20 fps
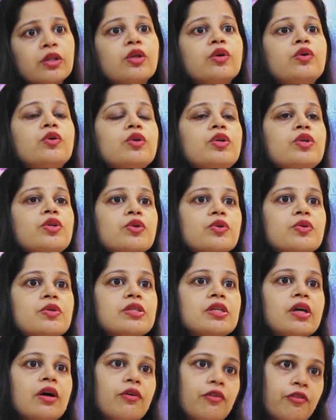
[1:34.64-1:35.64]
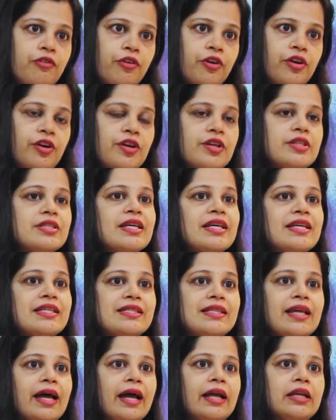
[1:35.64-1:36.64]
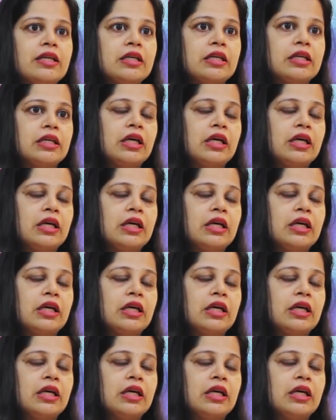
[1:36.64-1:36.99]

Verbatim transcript: The good news for us is that